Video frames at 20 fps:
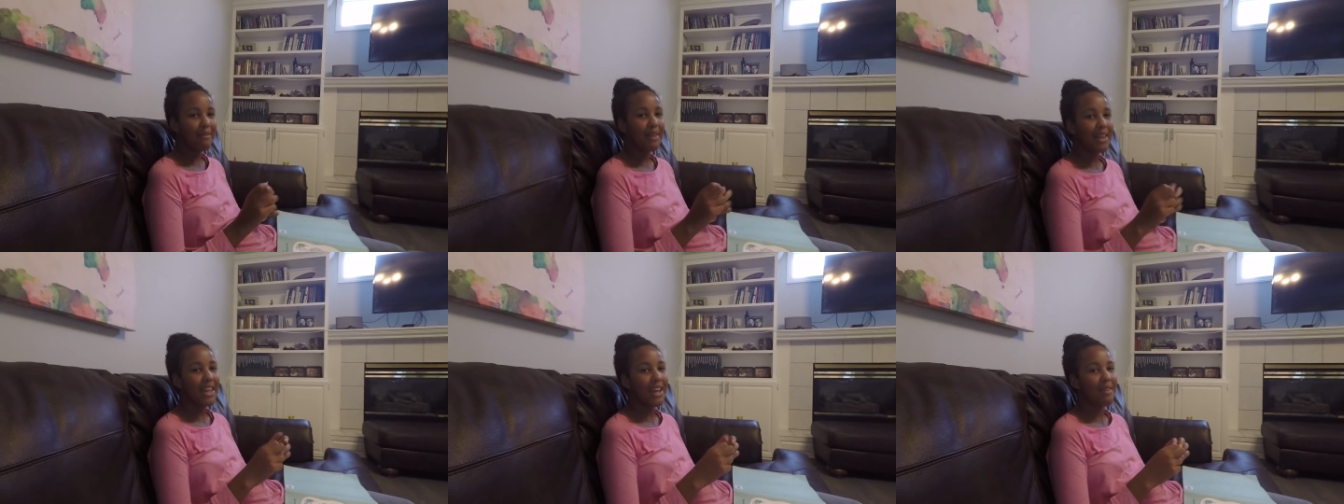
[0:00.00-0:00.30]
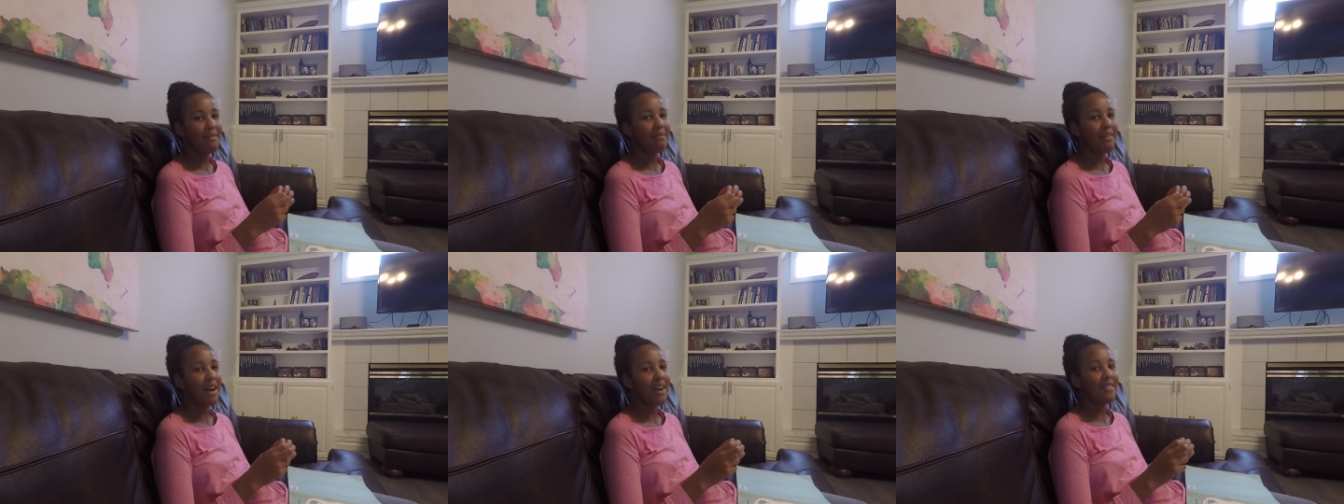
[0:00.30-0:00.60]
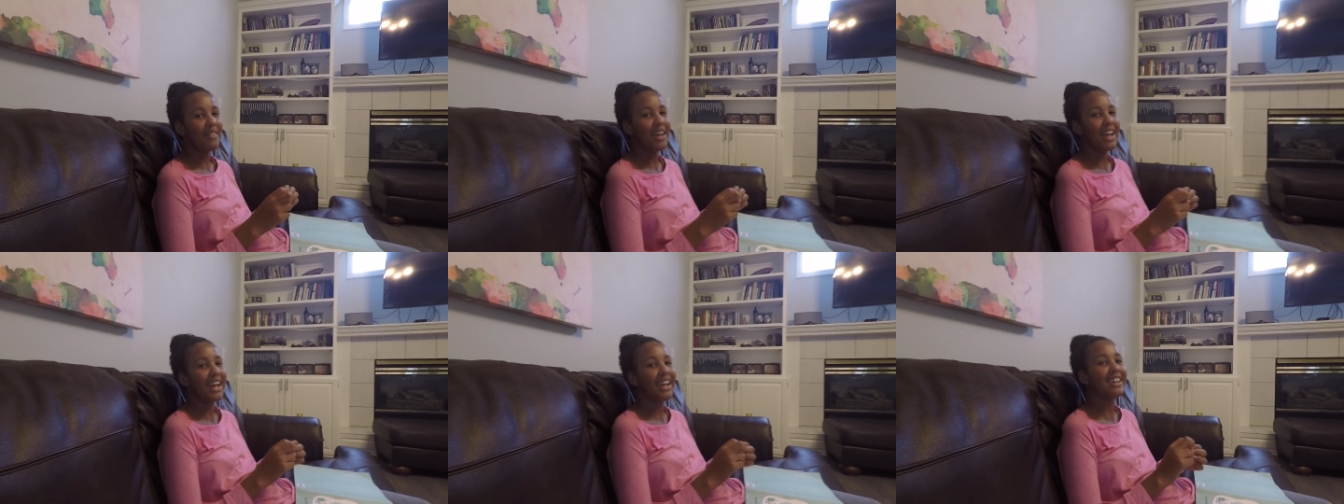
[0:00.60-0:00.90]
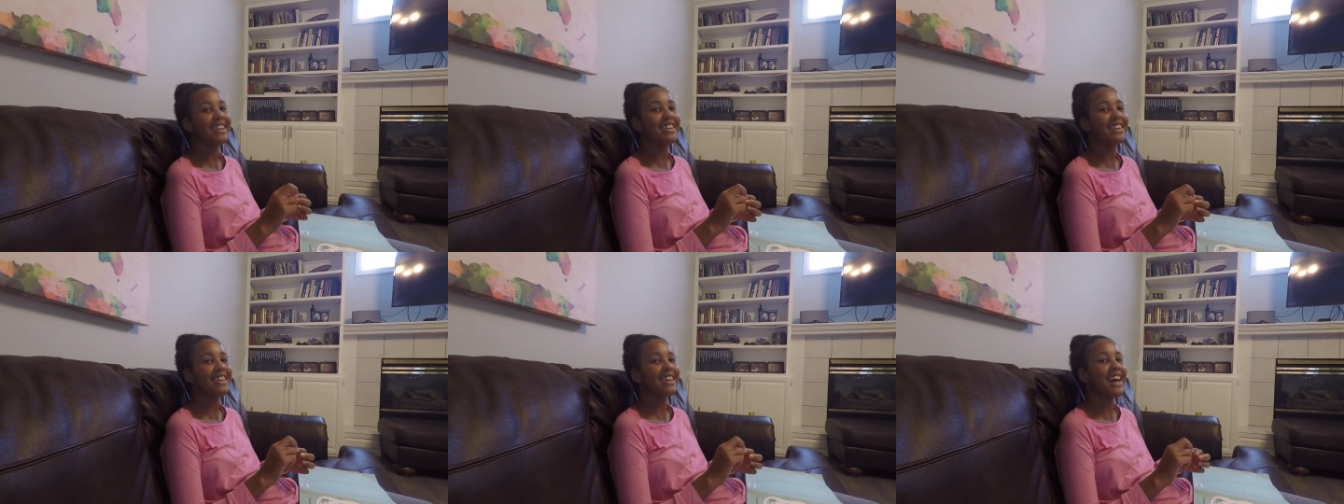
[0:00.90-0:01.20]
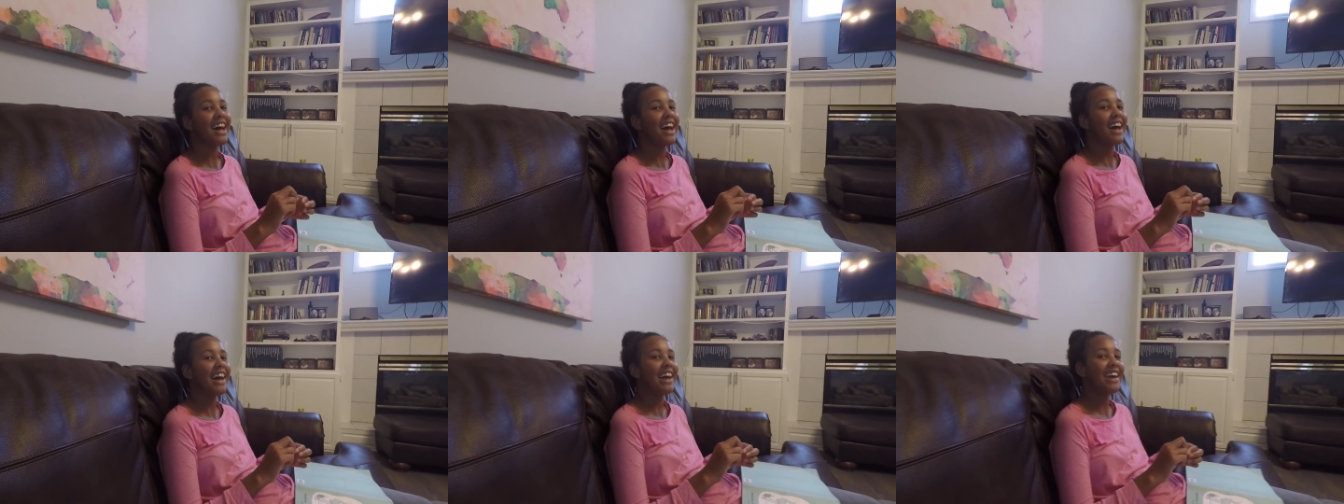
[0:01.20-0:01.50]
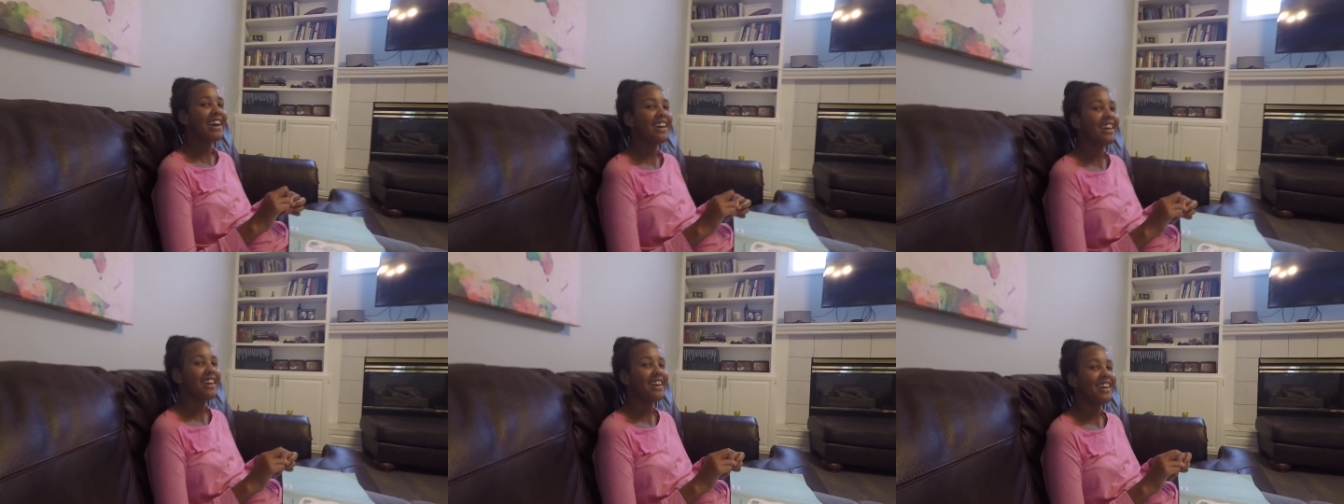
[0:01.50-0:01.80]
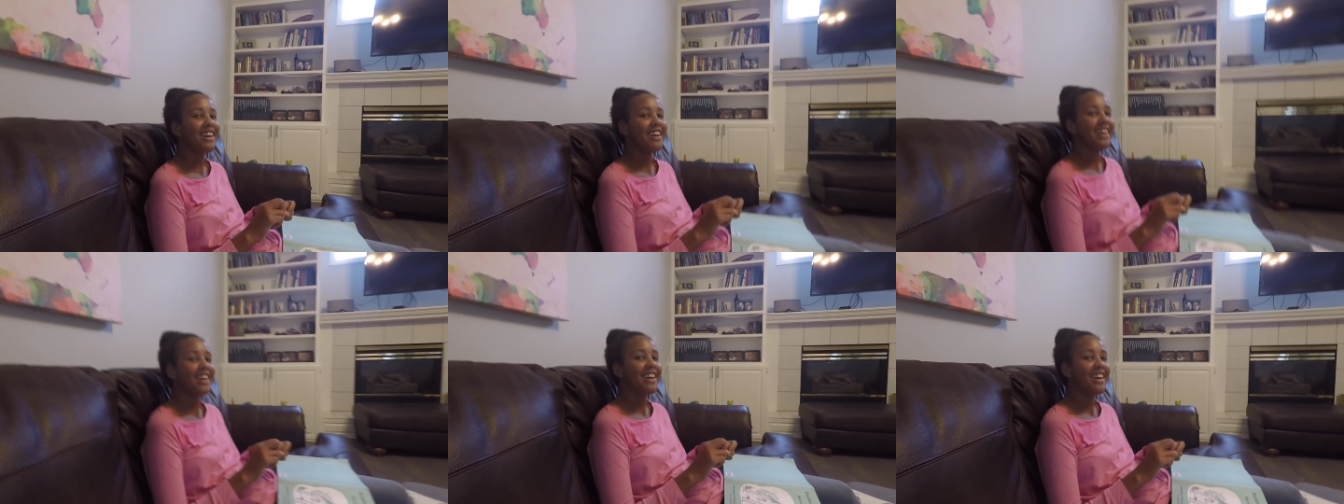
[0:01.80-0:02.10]
but then mom hates that. No,
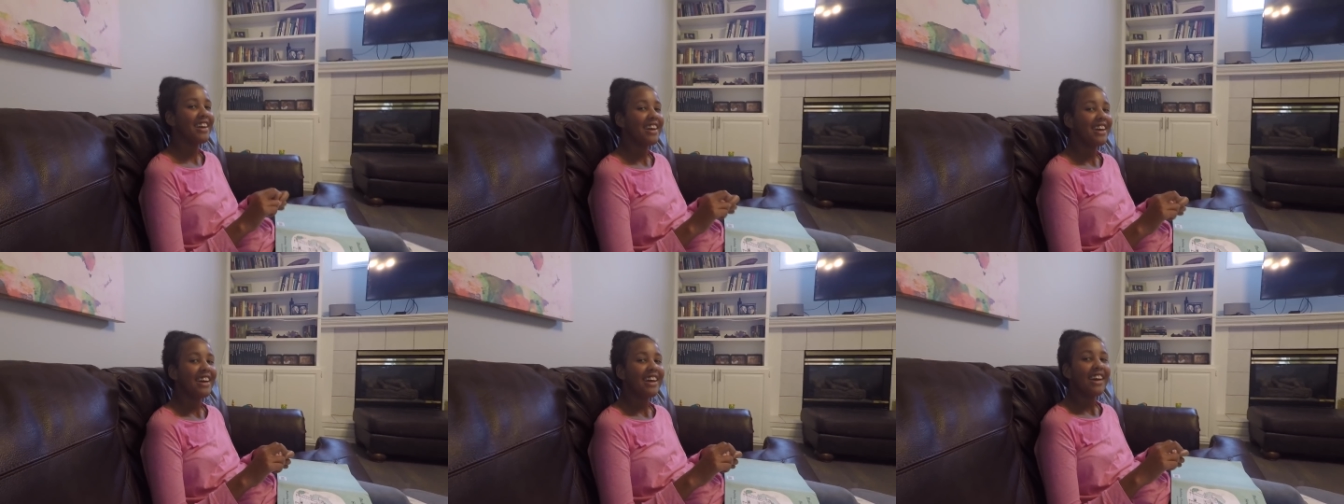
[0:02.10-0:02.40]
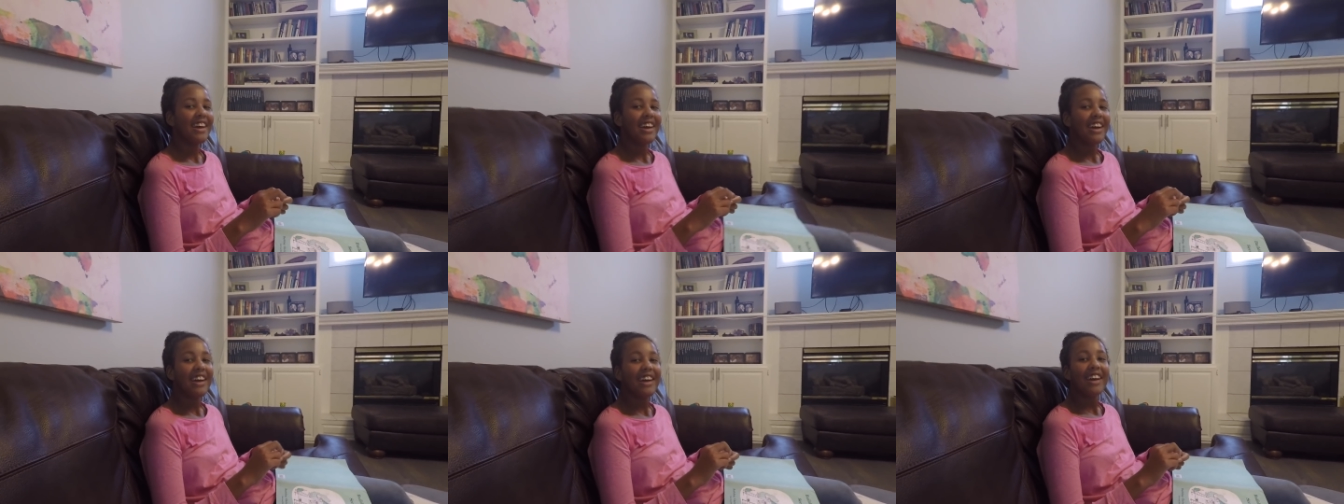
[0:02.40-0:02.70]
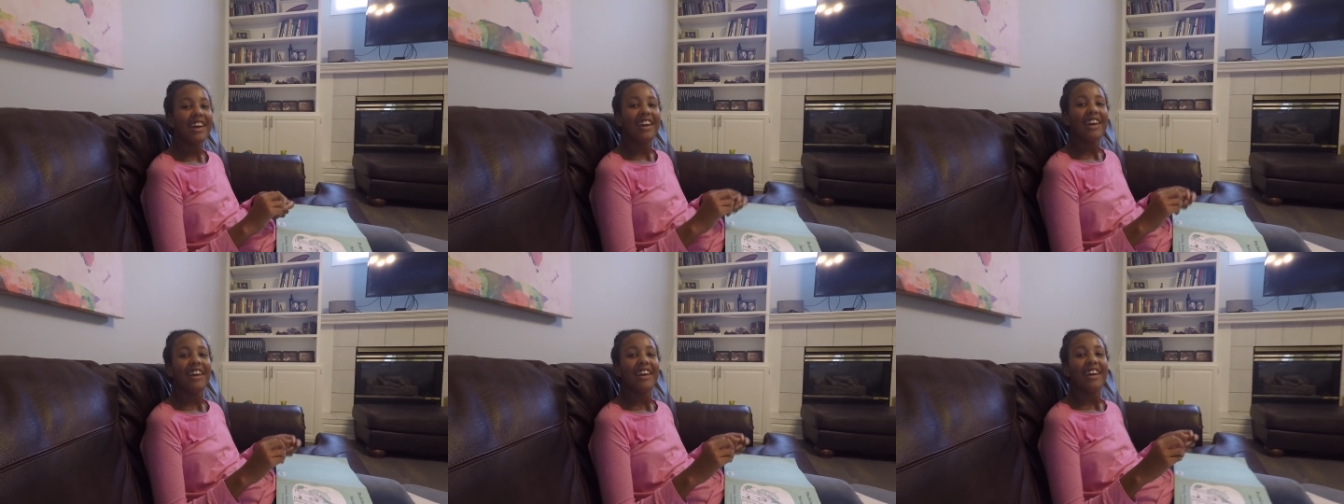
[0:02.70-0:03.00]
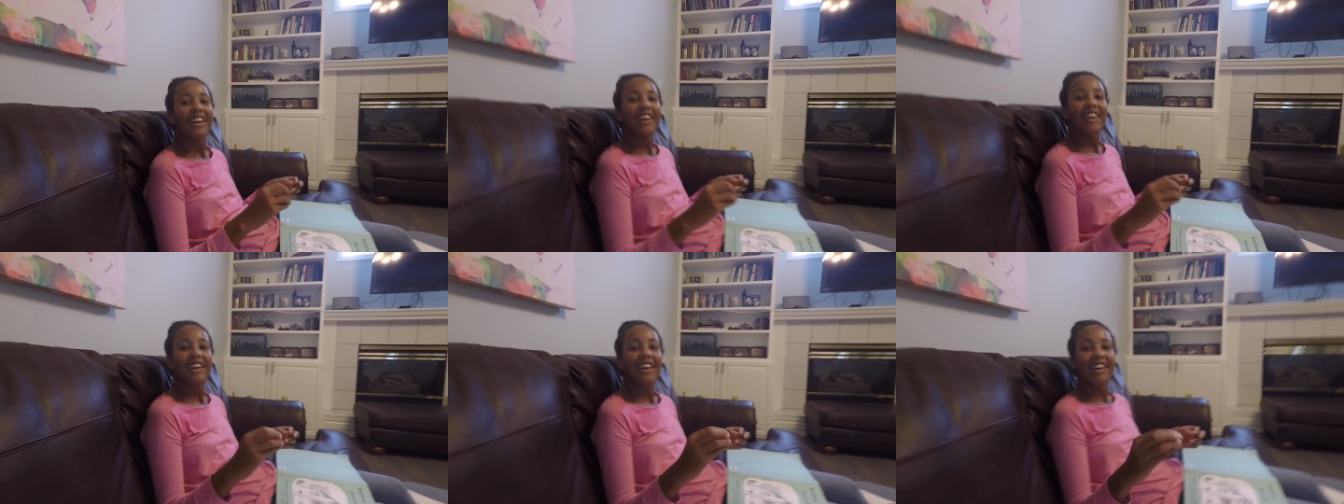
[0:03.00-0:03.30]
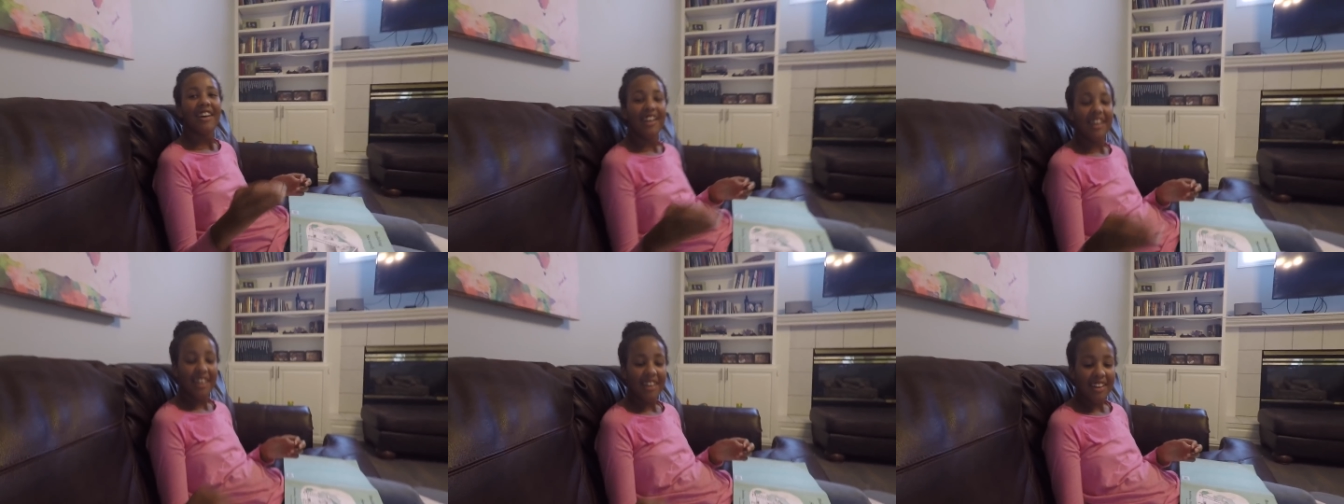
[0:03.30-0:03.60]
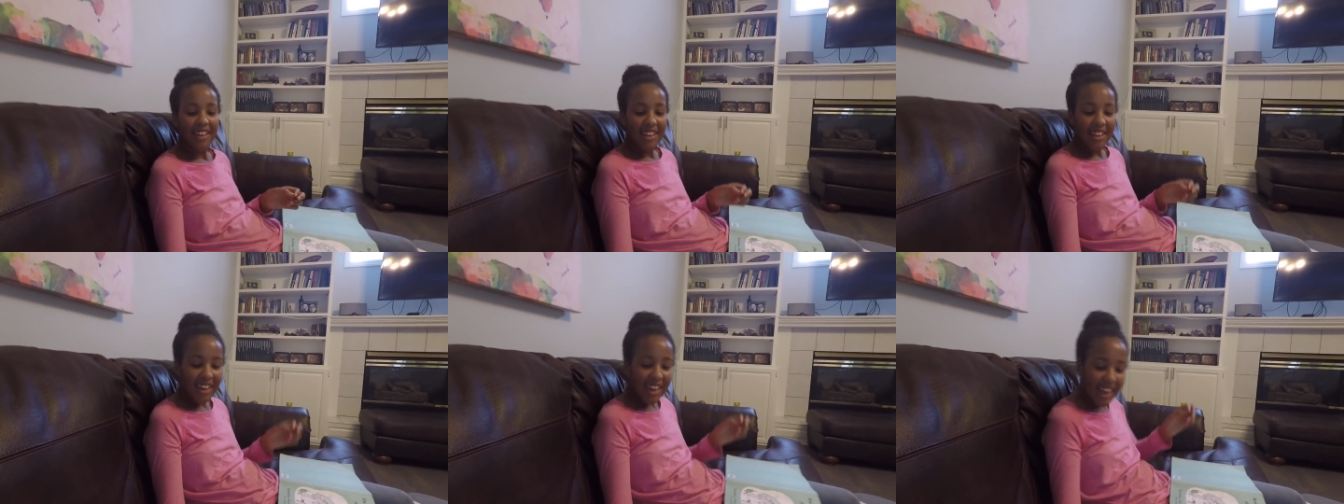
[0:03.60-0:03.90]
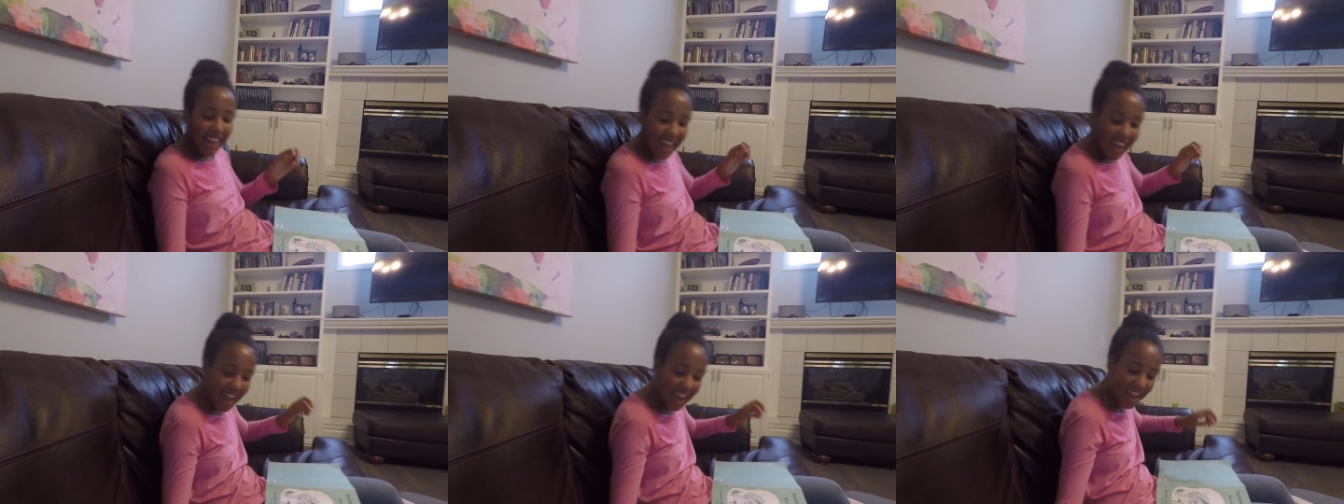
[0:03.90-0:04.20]
I didn't mind. You can do a low pony. Do
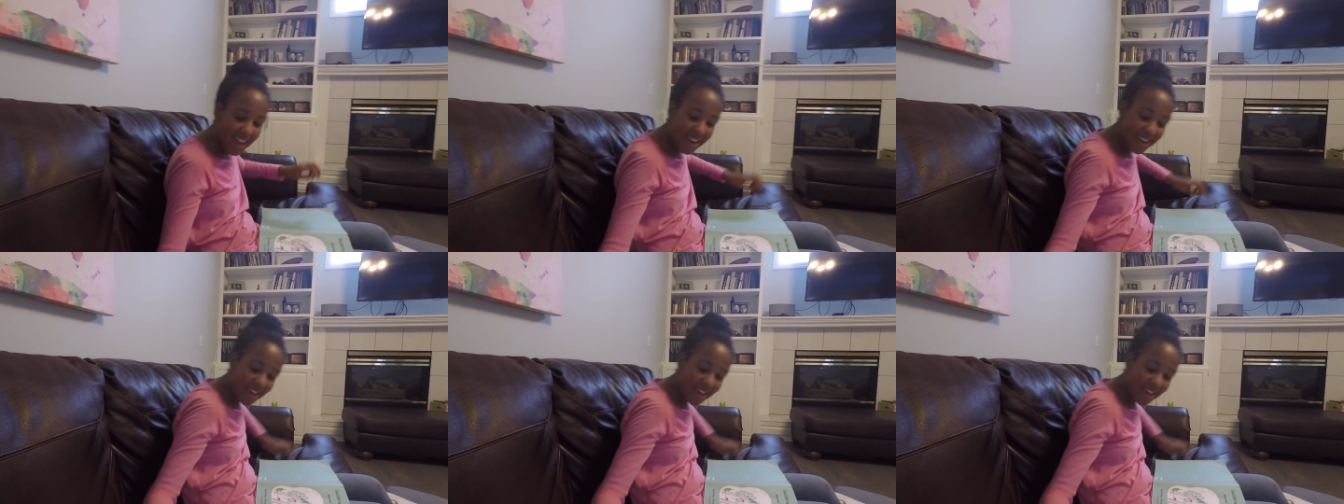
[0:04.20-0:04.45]
whatever you